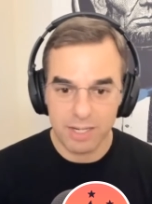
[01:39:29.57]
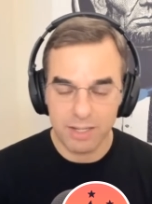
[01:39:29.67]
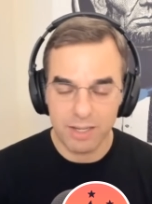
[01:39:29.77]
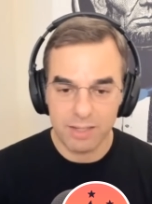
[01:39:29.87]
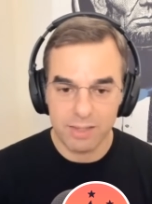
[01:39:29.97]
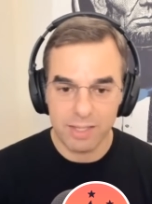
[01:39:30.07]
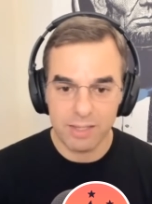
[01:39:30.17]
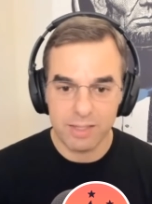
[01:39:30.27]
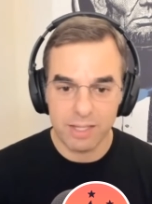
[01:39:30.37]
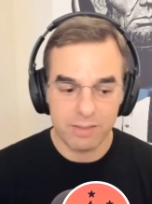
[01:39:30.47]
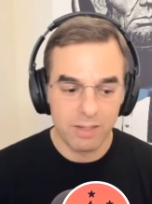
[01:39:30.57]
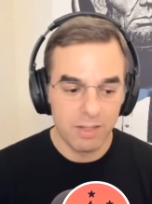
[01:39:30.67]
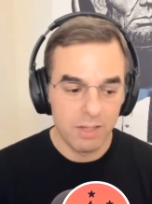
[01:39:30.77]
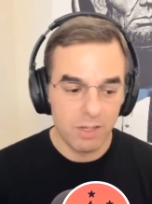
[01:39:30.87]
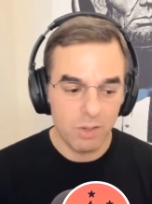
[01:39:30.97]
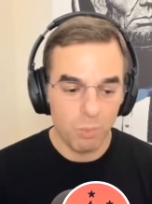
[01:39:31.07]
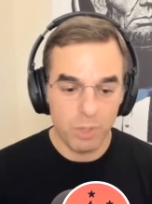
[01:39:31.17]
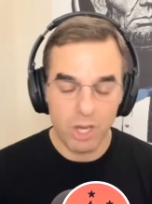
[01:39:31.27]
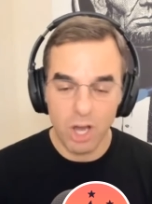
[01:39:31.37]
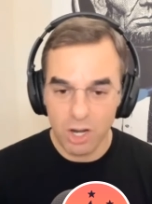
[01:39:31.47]
I think that
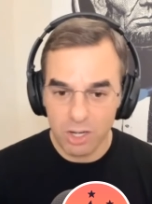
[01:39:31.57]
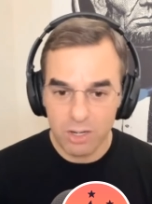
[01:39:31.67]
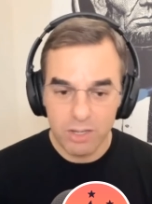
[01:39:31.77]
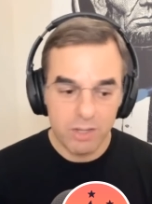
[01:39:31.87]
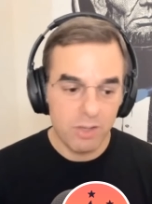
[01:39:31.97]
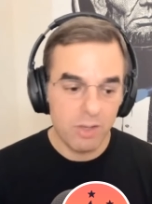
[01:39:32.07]
we are